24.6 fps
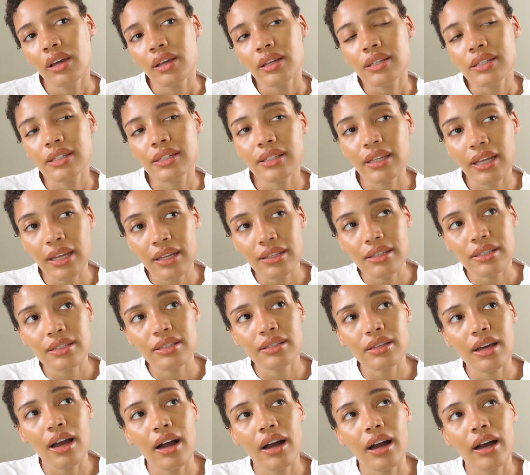
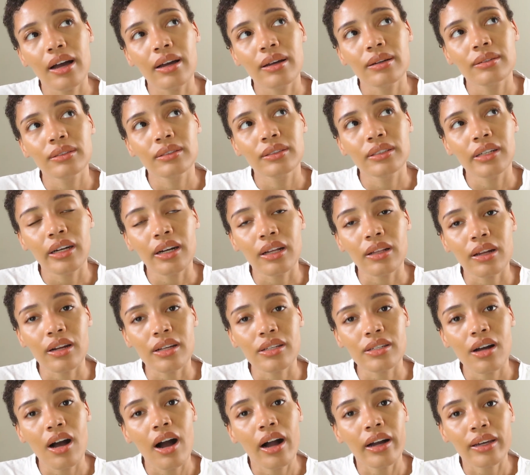since done a lot of
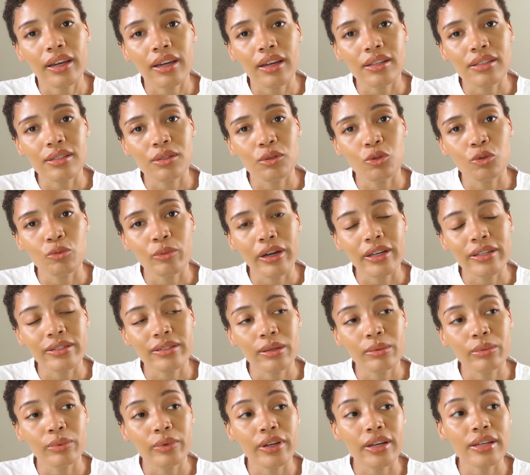talking to my
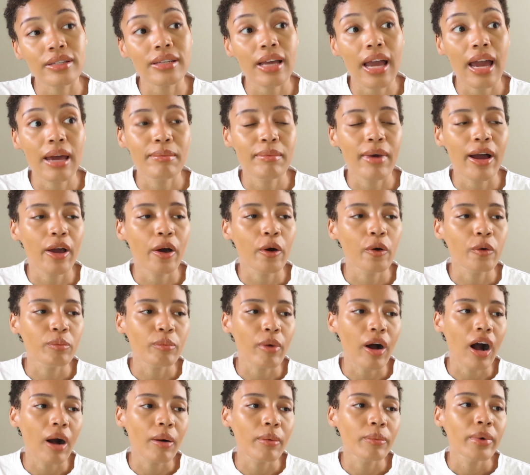siblings and my own
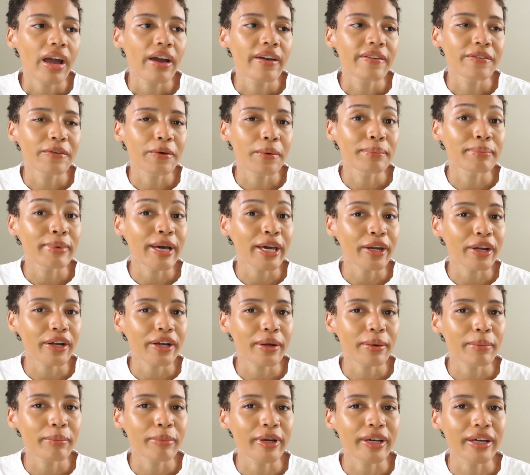mom. I feel
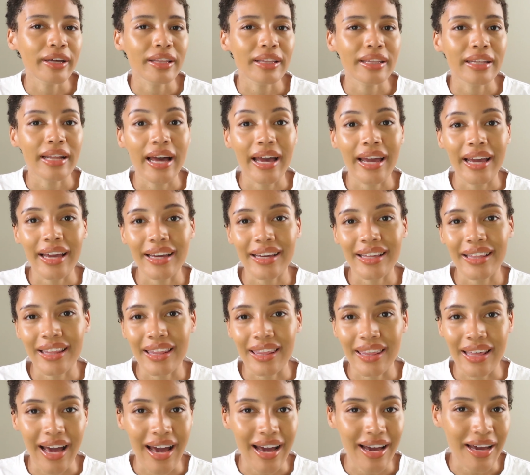better, but like
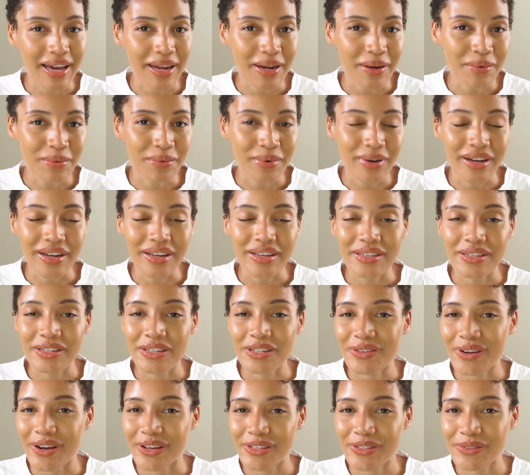that was
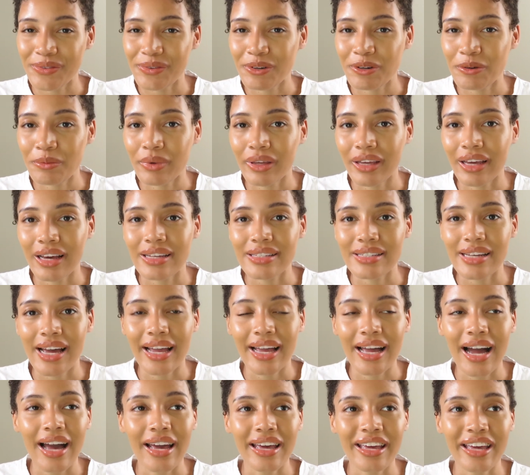stressful because I
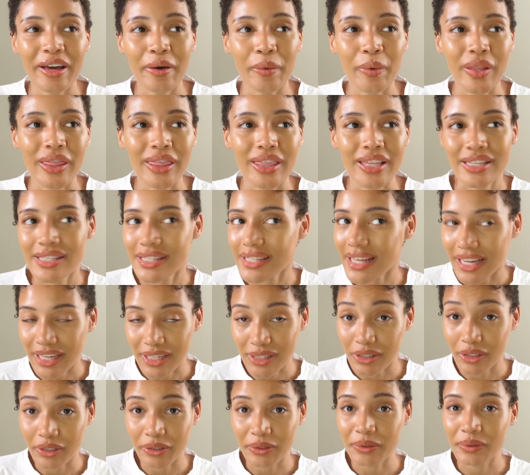got hit with this like
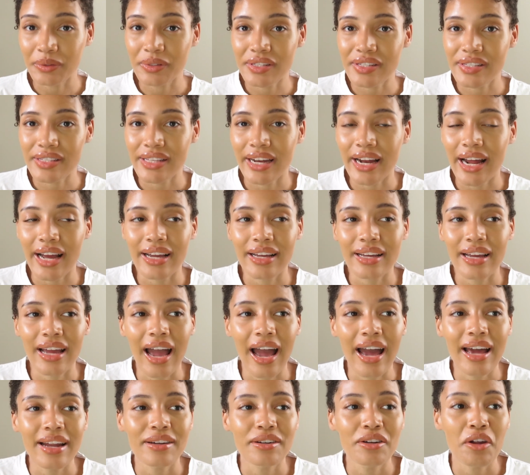news that I
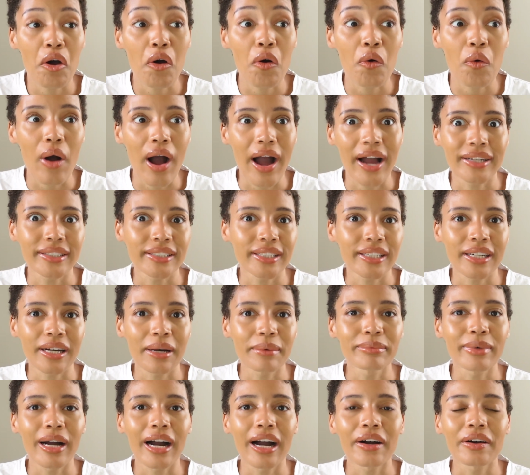had no idea
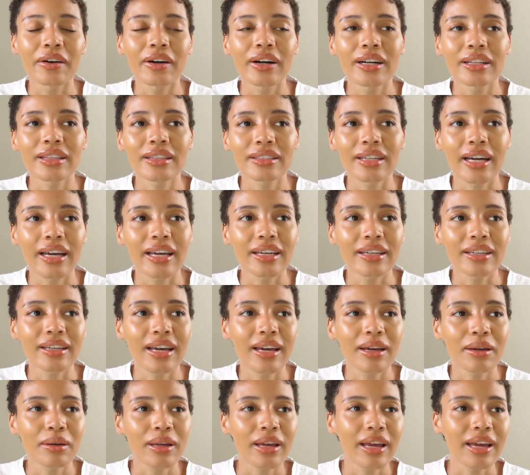about, like,
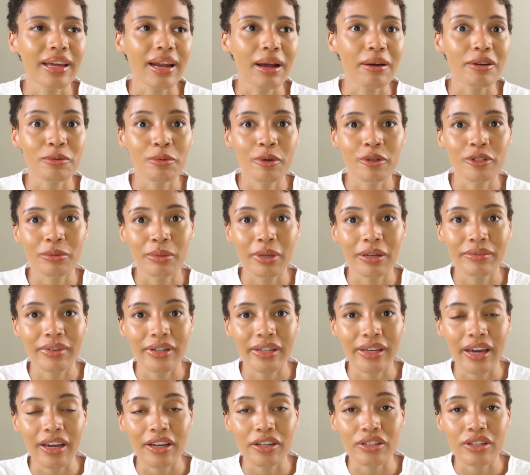and I was supposed to be on
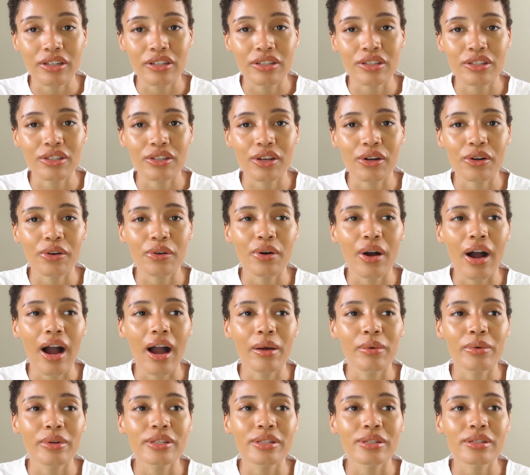vacation, so I
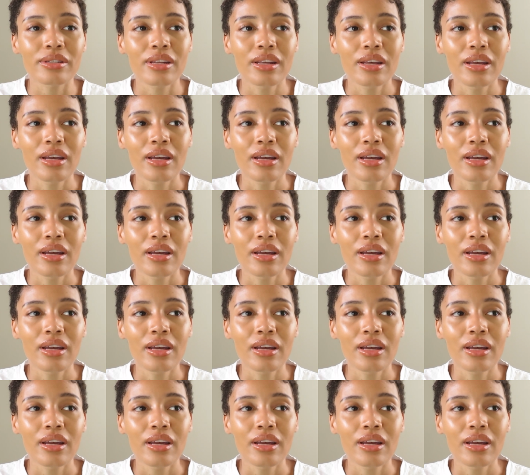was,